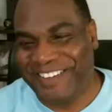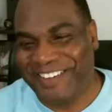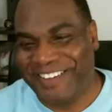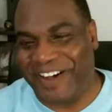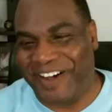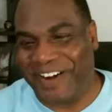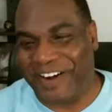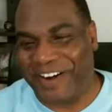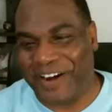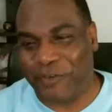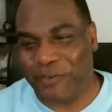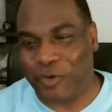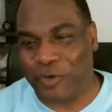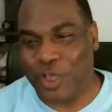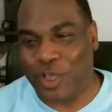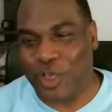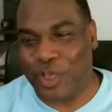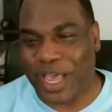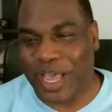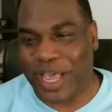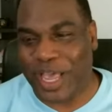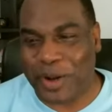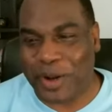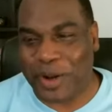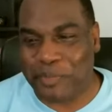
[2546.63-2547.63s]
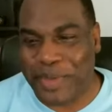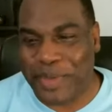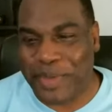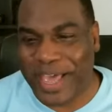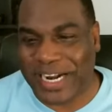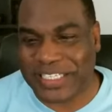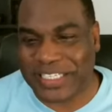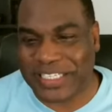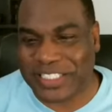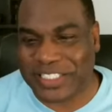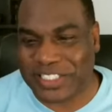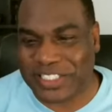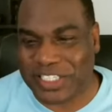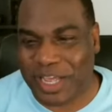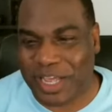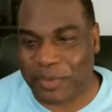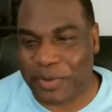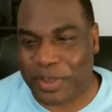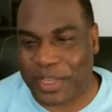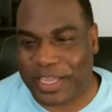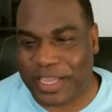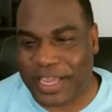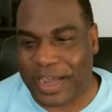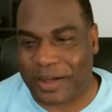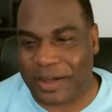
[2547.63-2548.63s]
All right, will you be able to manage the sub
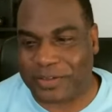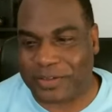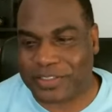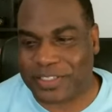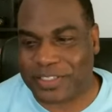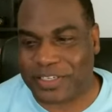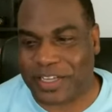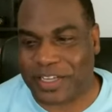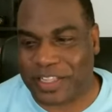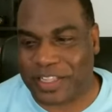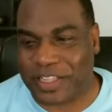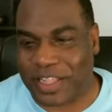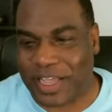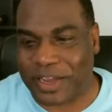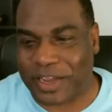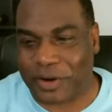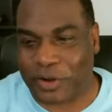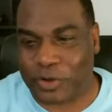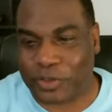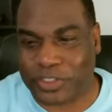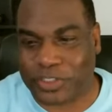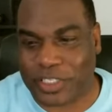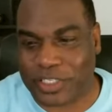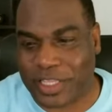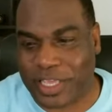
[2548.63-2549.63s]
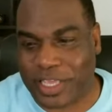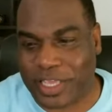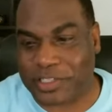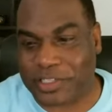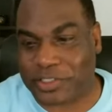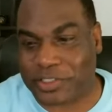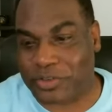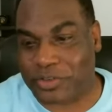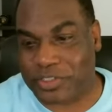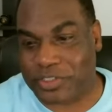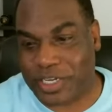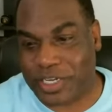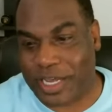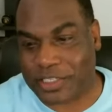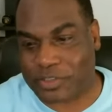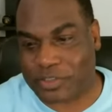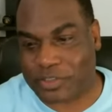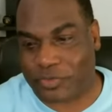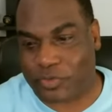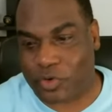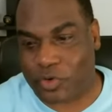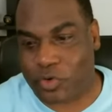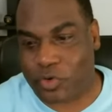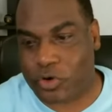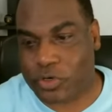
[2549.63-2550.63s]
accounts and the client hosted? The answer is yes,
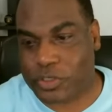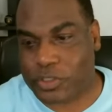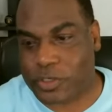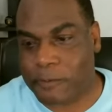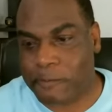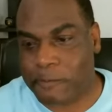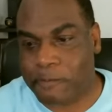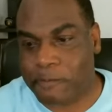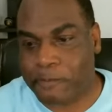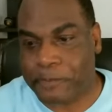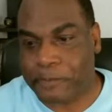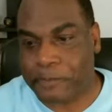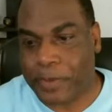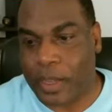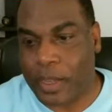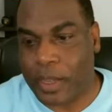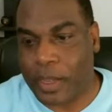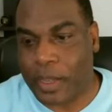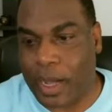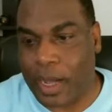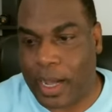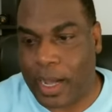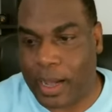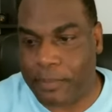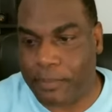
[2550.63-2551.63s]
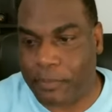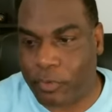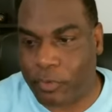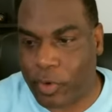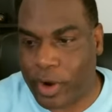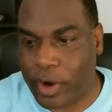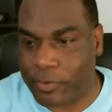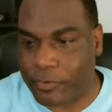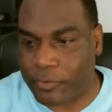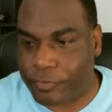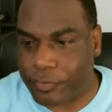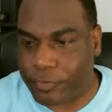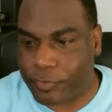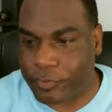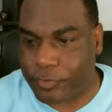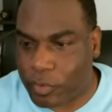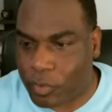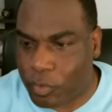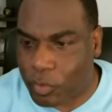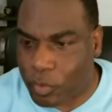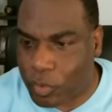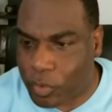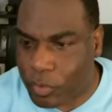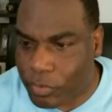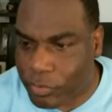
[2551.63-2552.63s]
of course. Wait,
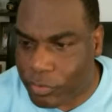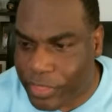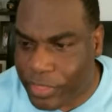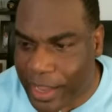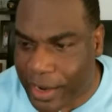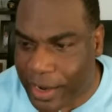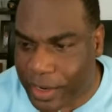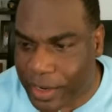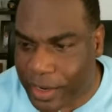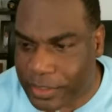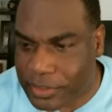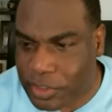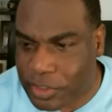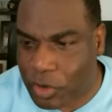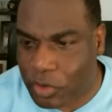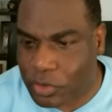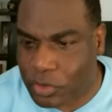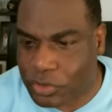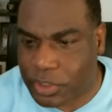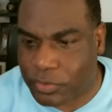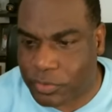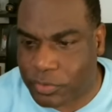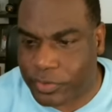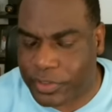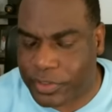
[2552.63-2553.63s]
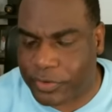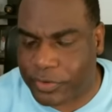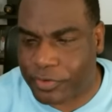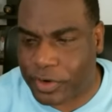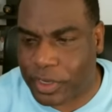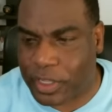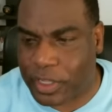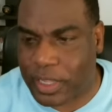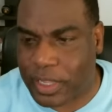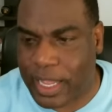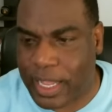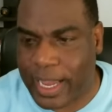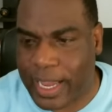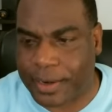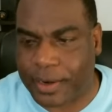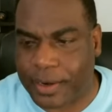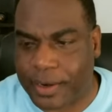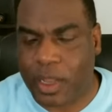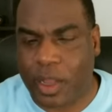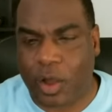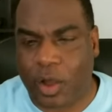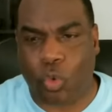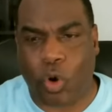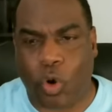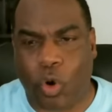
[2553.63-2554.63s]
that is a hosted with a different client.
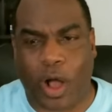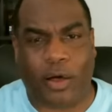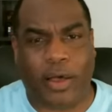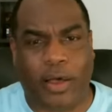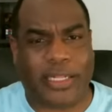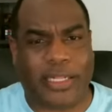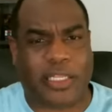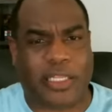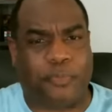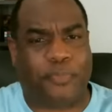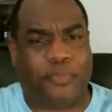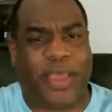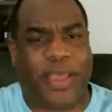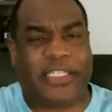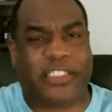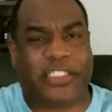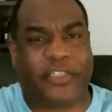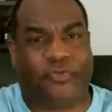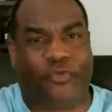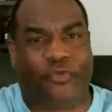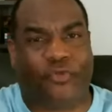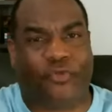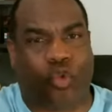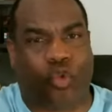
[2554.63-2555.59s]
Well, it depends.